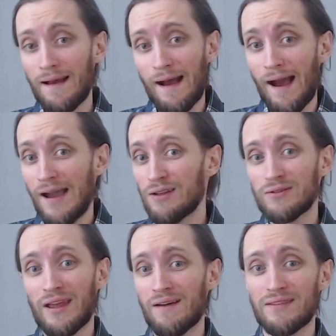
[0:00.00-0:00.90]
I don't
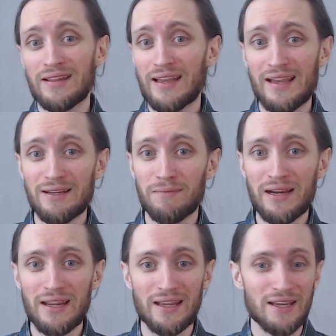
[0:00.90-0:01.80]
have that kind of
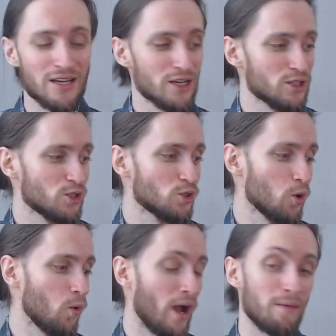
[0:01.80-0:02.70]
money.
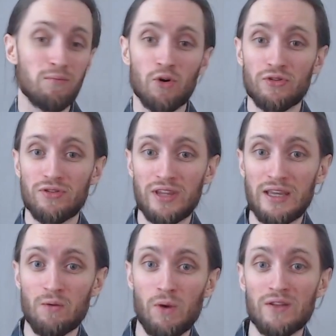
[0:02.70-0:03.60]
So I bought the
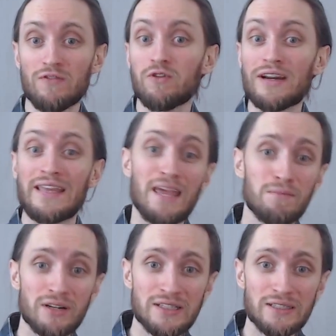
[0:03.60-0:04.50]
one for
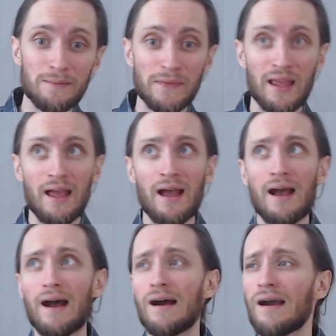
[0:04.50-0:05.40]
gamers.
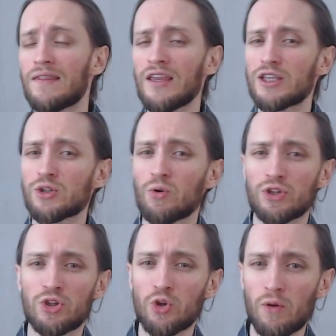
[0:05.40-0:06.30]
I think it's
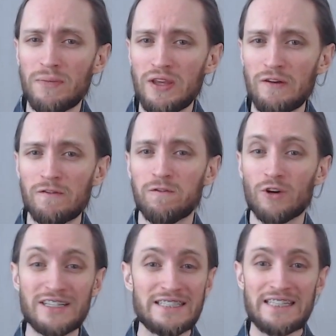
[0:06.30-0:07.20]
called Tobii
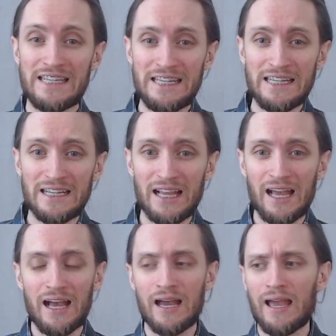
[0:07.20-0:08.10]
4C,
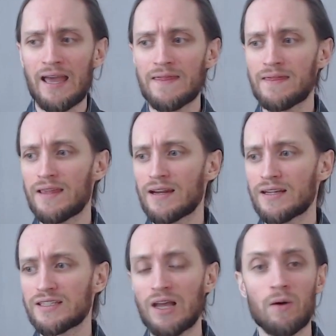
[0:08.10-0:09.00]
and there
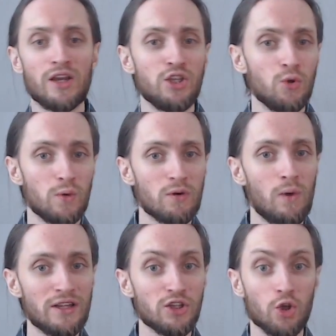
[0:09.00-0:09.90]
is now a newer
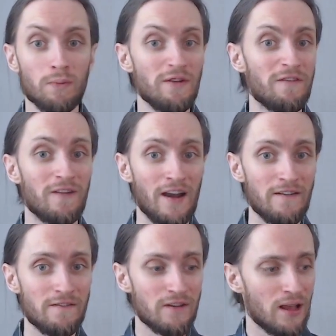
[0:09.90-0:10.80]
one, Tobii
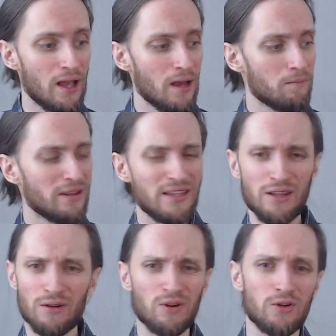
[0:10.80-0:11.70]
5, but you
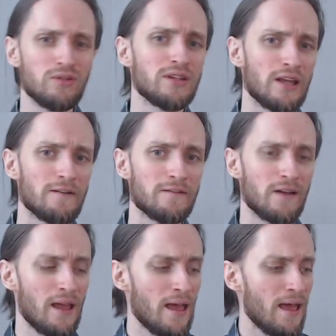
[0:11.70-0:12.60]
know, good enough.
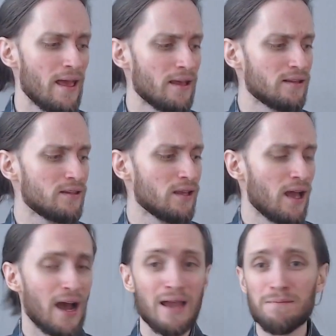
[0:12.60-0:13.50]
And
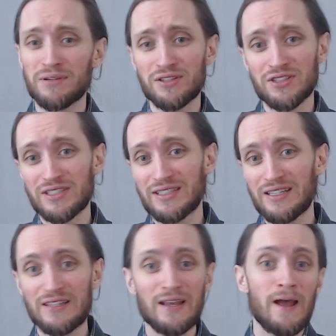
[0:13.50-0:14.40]
I purchased
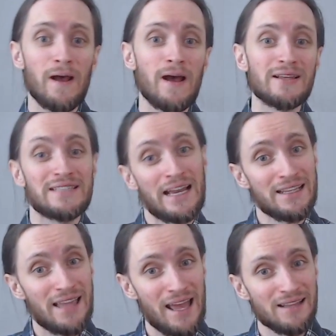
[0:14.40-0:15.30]
it
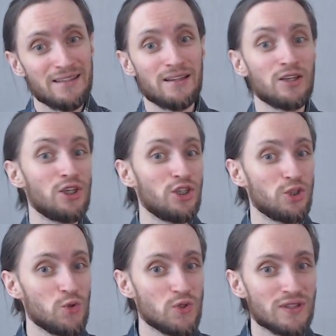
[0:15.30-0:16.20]
secondhand,
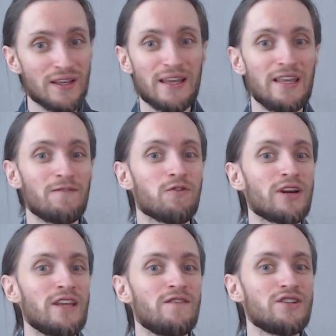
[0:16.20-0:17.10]
used, for
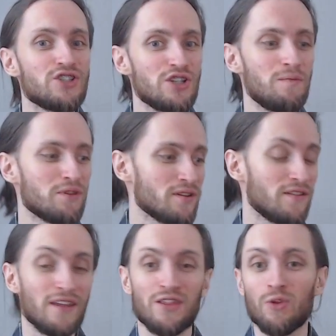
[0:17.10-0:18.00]
even cheaper
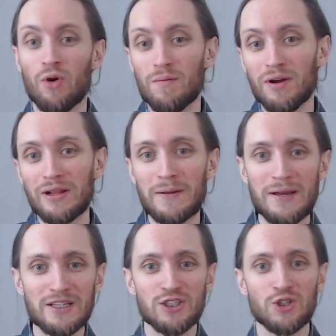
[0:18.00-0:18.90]
than normal.
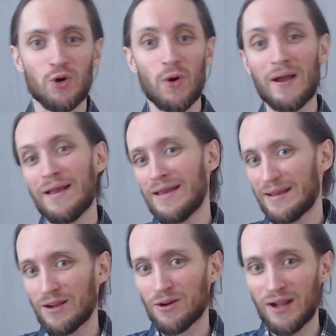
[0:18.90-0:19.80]
So
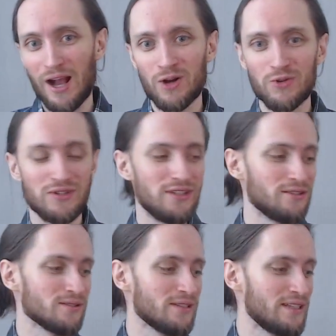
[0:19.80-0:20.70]
a good
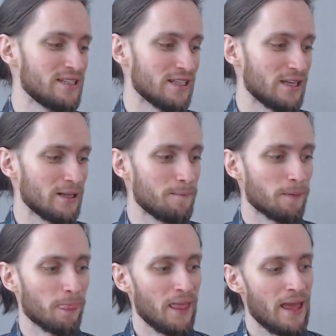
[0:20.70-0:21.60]
deal, isn't it?
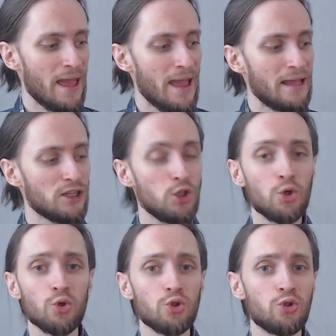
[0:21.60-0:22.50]
And you
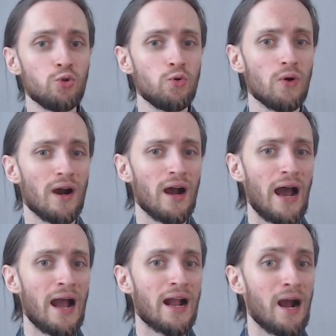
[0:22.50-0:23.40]
could do
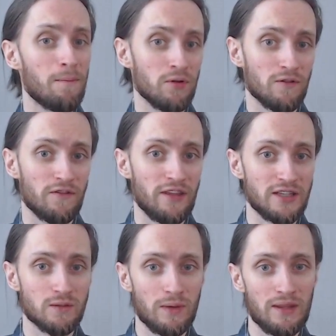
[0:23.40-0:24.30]
a couple of
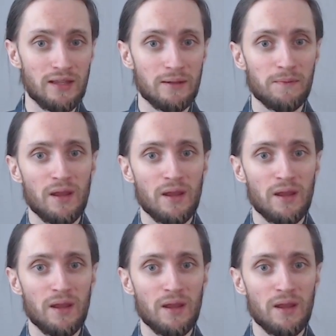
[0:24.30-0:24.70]
things with it.